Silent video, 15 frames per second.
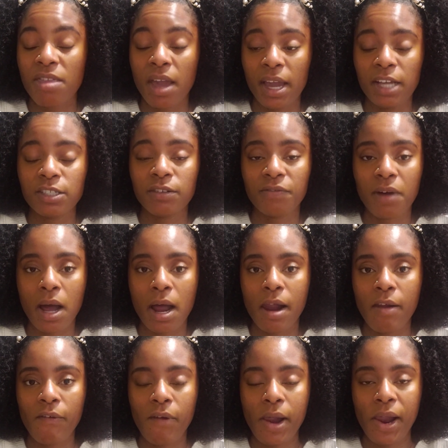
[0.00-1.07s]
age of
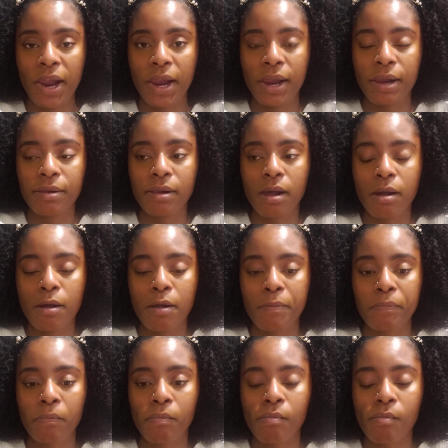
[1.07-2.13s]
5,
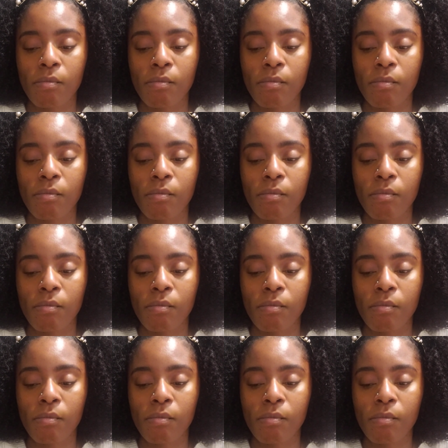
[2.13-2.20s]
and